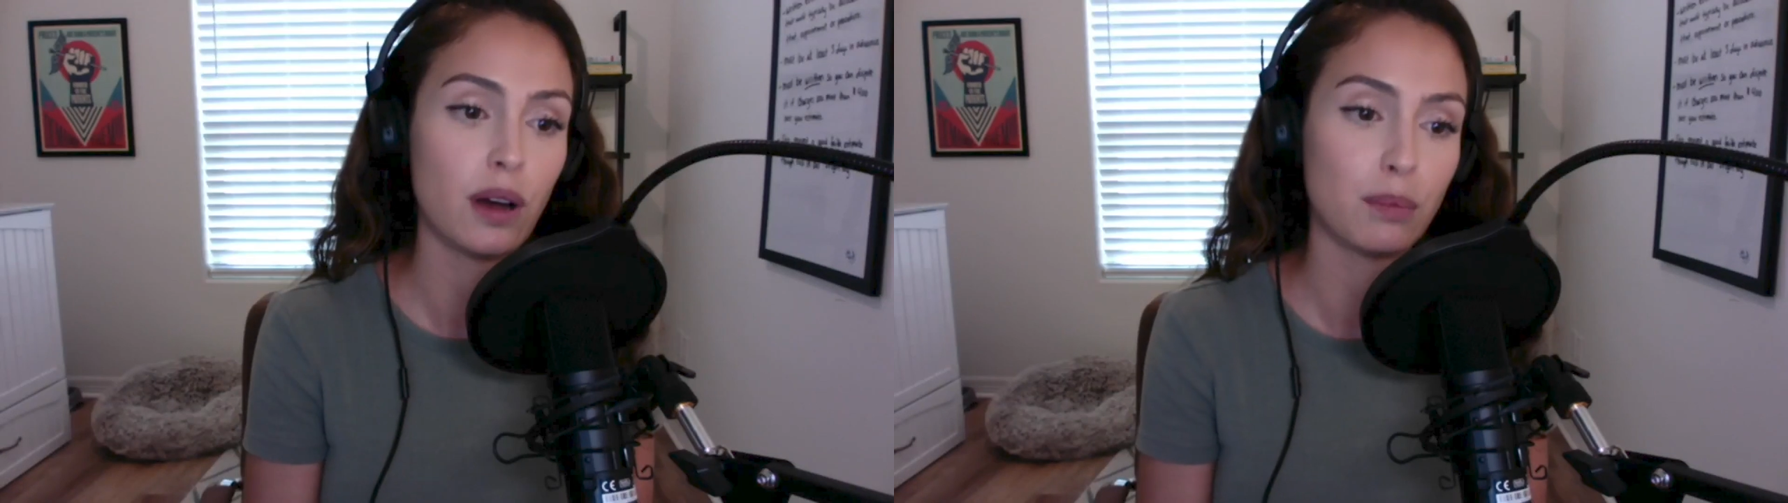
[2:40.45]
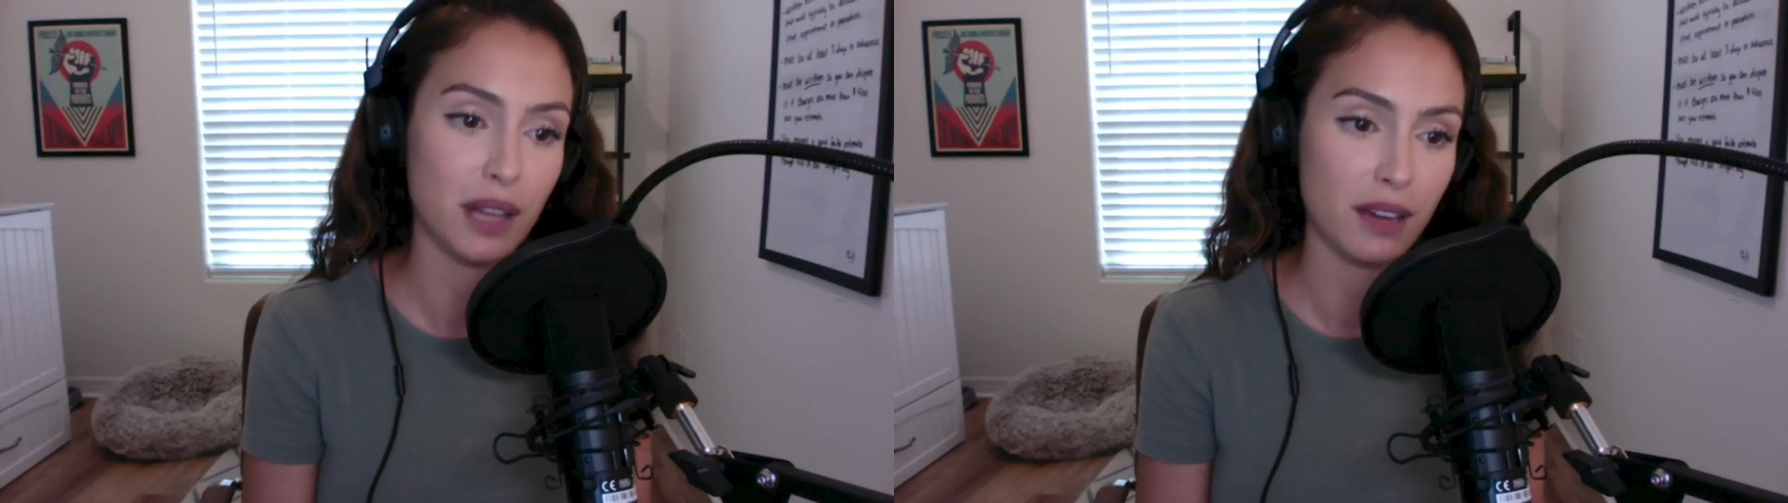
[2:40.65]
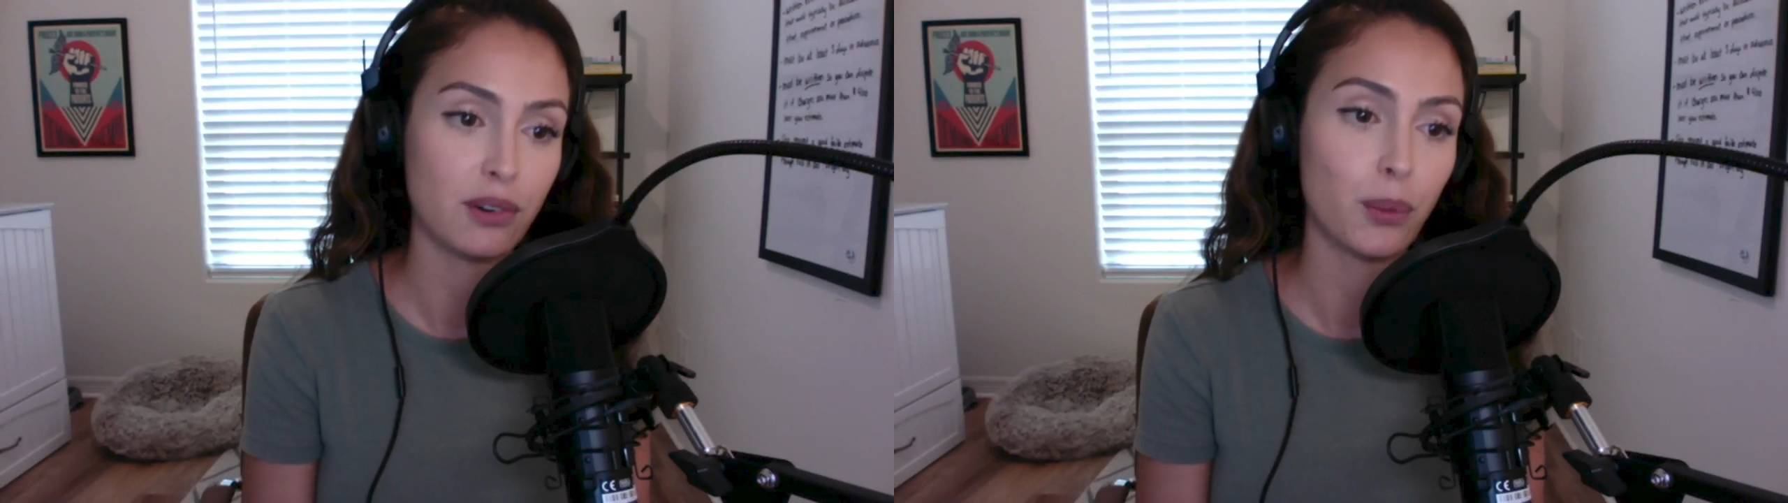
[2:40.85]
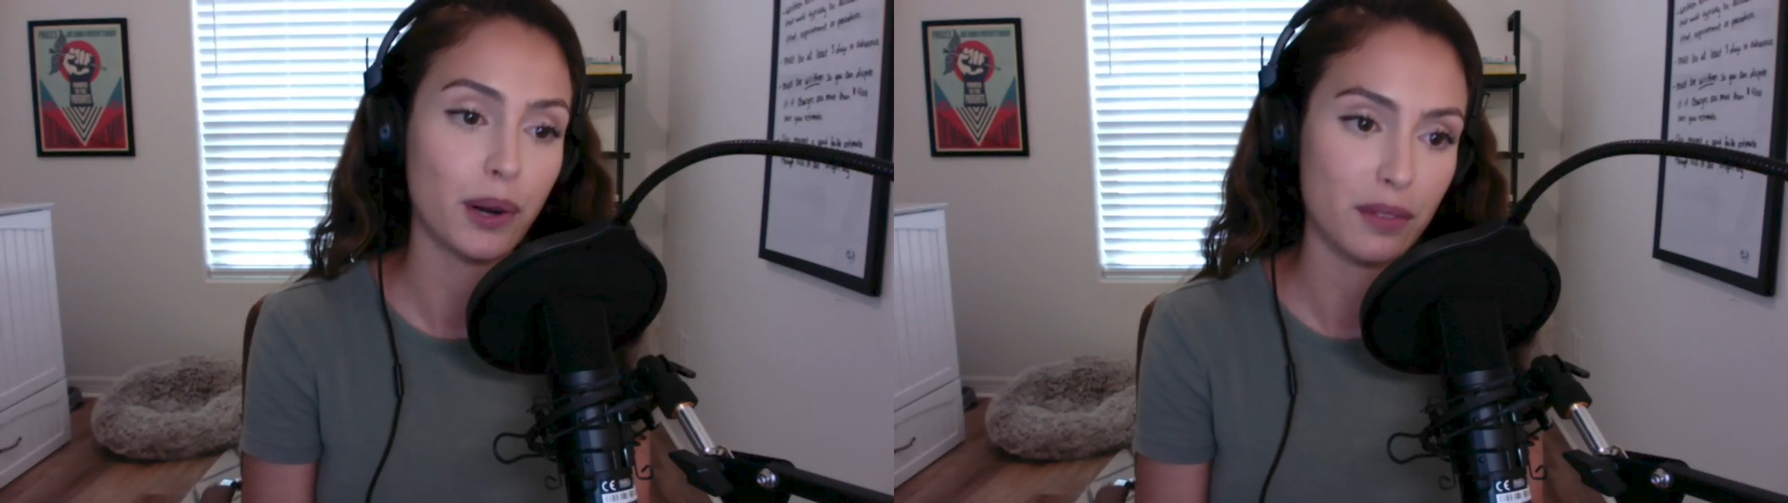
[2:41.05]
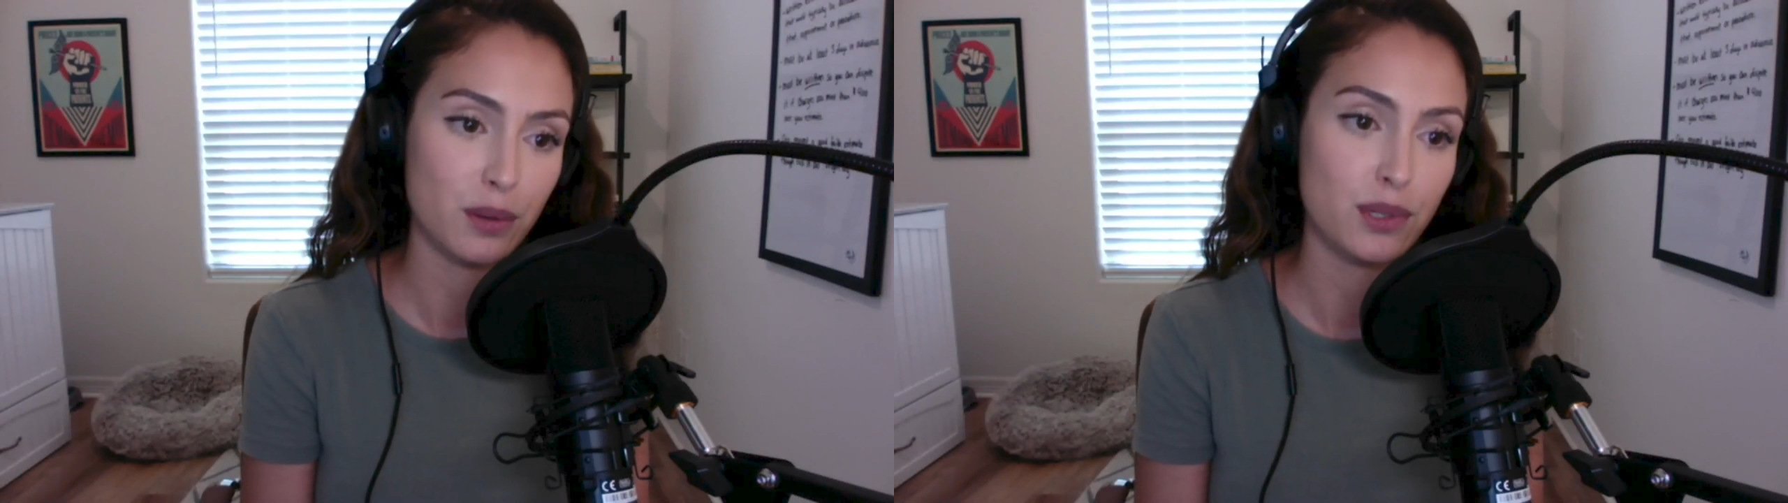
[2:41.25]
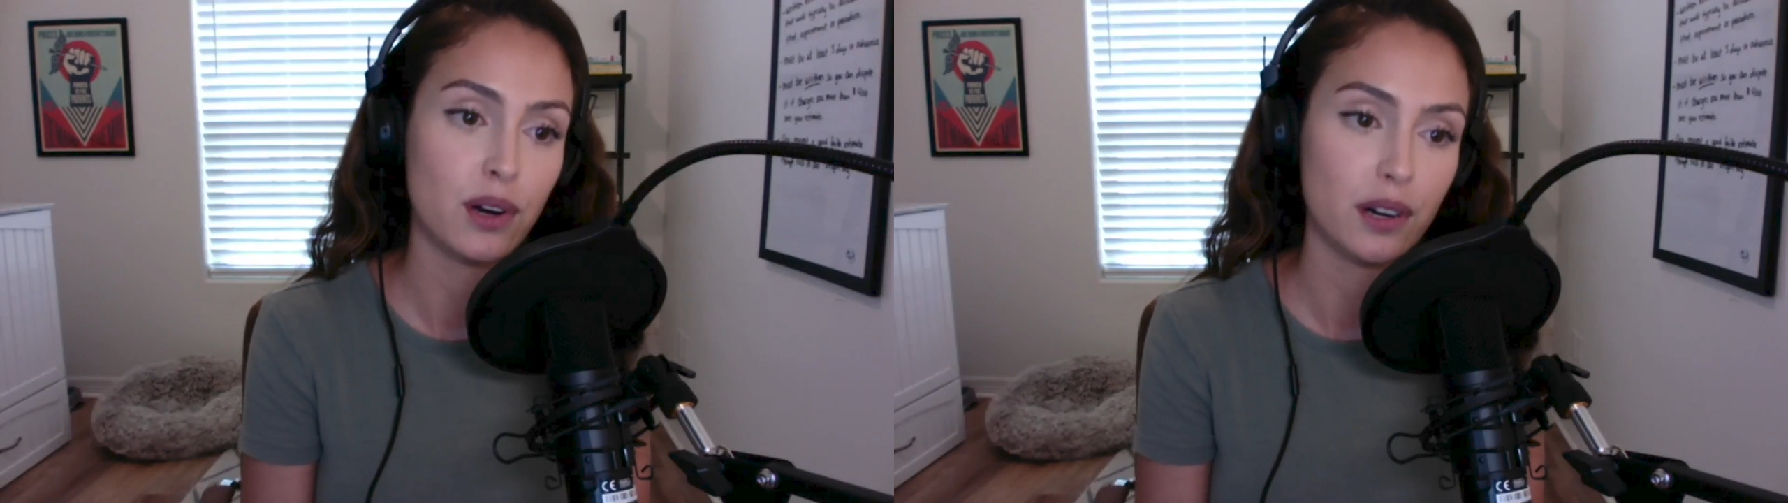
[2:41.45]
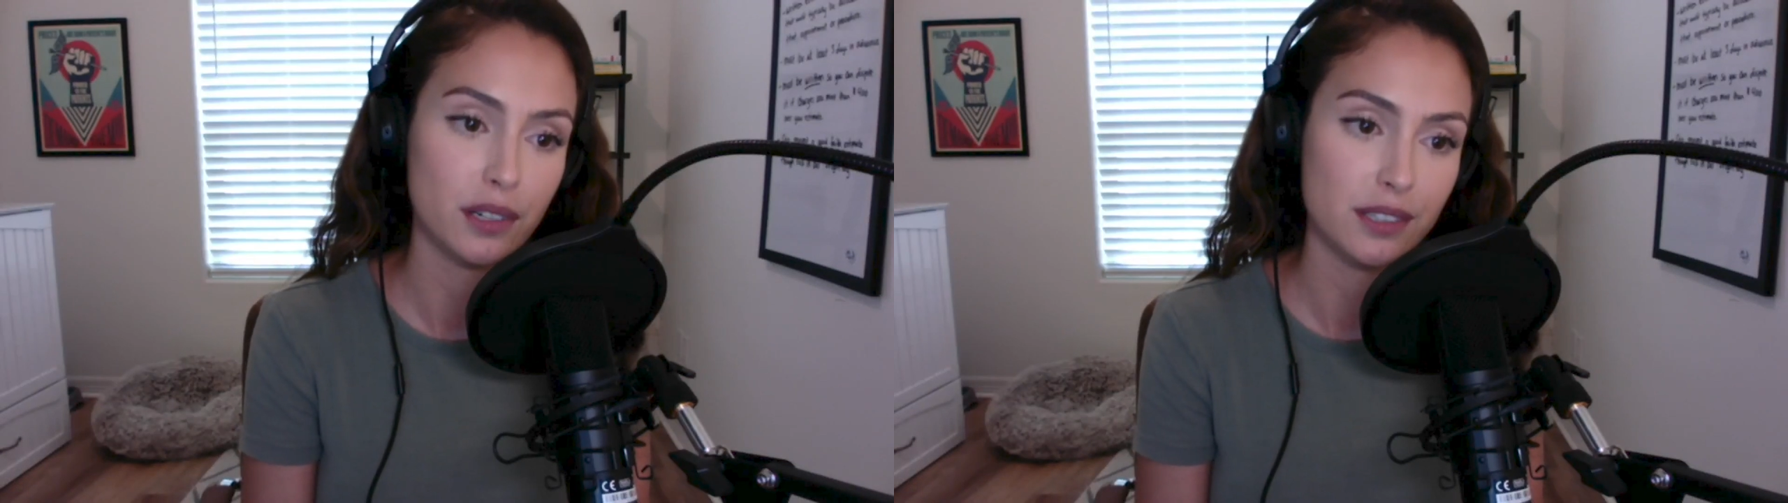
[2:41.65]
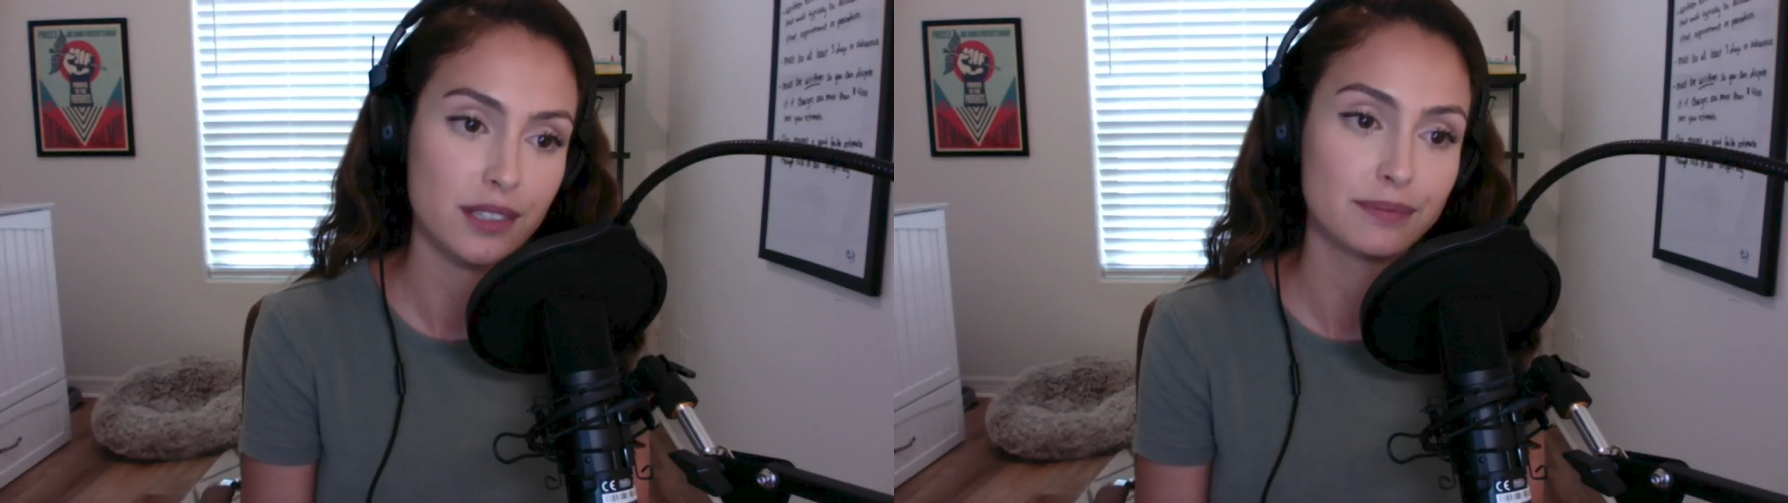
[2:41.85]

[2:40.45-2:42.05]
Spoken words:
apply for one of those cards.